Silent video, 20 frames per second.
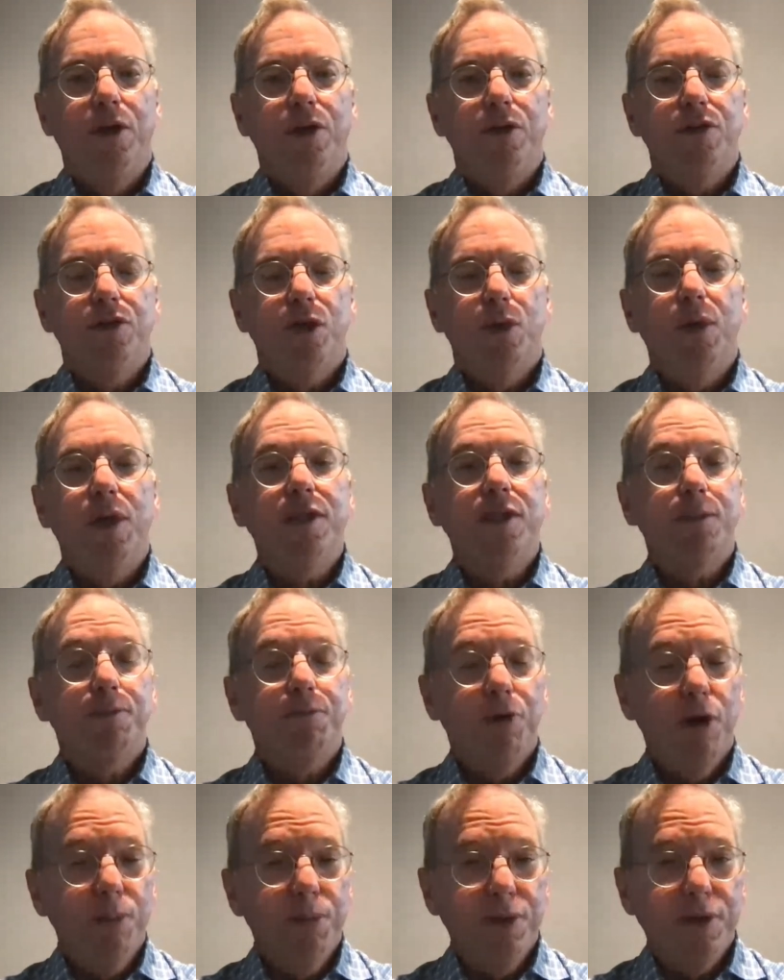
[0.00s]
So it's
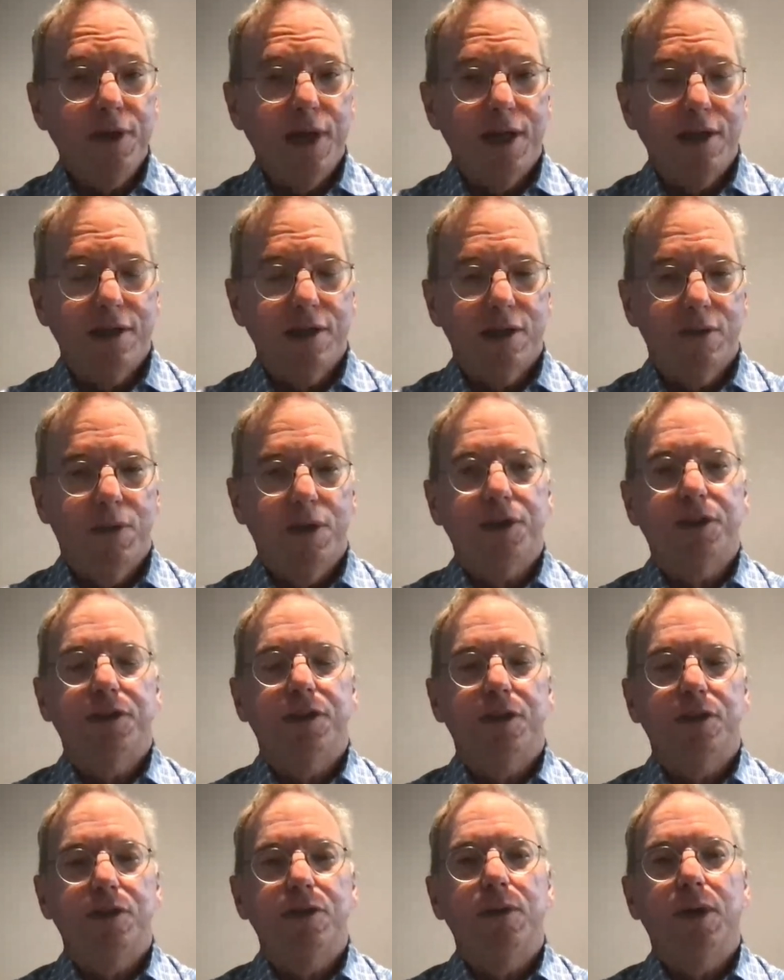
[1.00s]
appropriate to ask the question
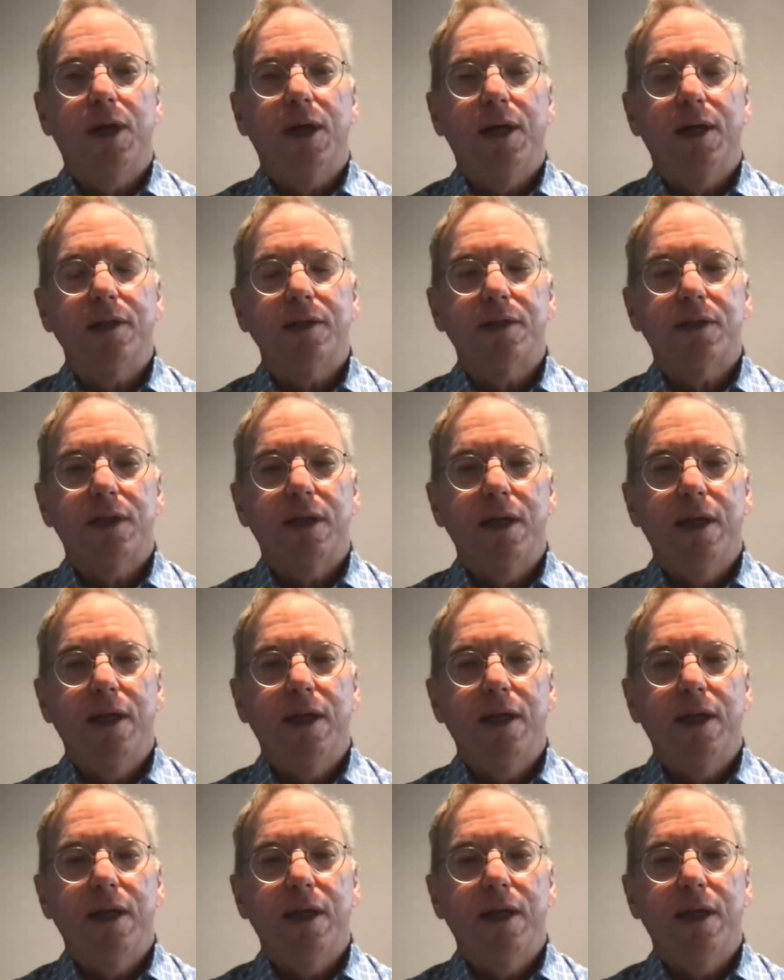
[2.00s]
that you asked,